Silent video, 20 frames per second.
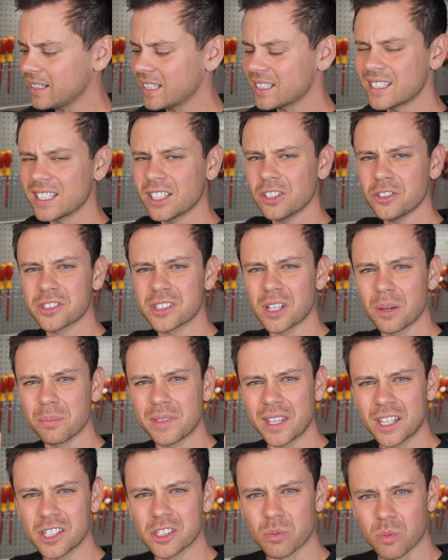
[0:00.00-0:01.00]
until
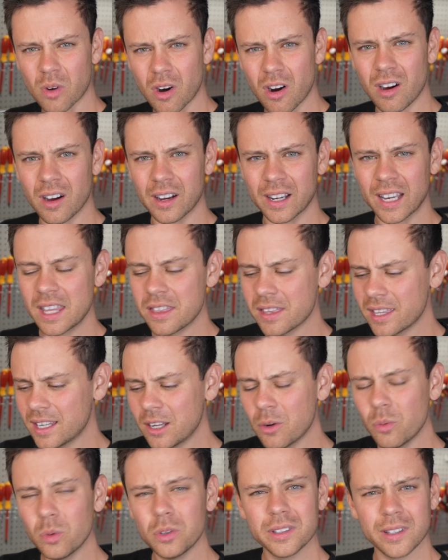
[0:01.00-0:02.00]
something's wrong, and then
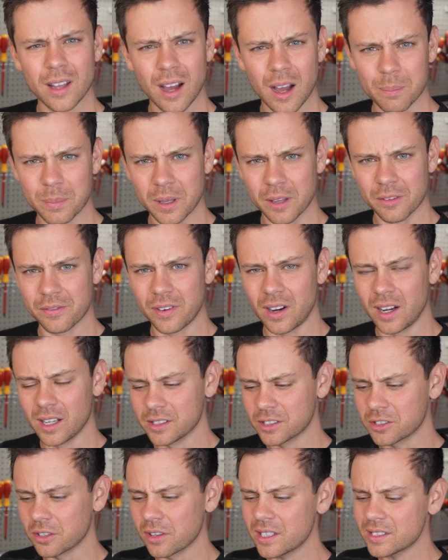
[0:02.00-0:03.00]
it will not be
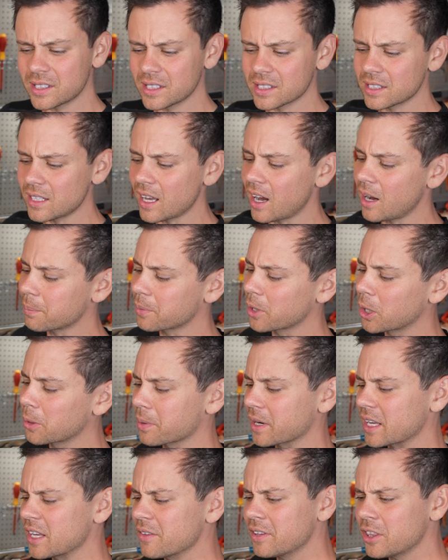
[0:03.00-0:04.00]
fine. So this is not
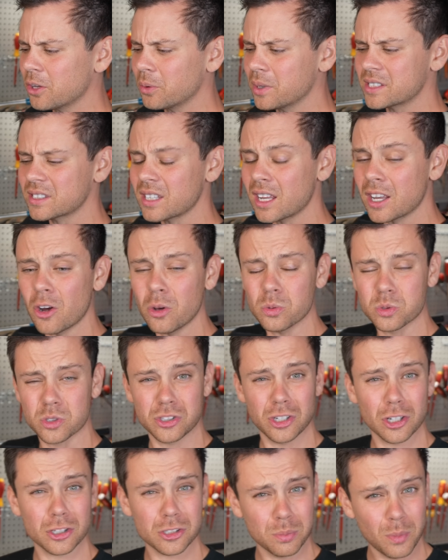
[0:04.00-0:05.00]
appropriate. Even though he's saying, oh,
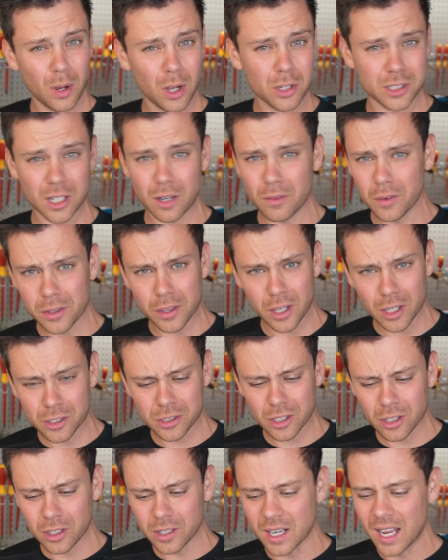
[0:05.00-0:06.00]
six months, everything's
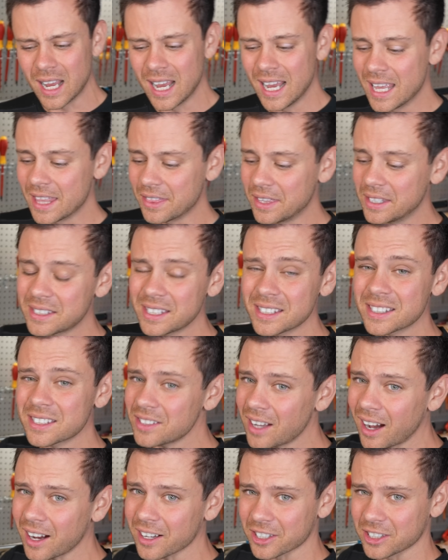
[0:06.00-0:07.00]
good. This is
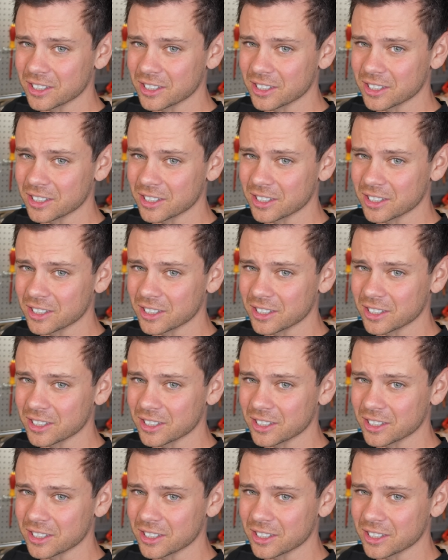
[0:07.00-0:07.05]
not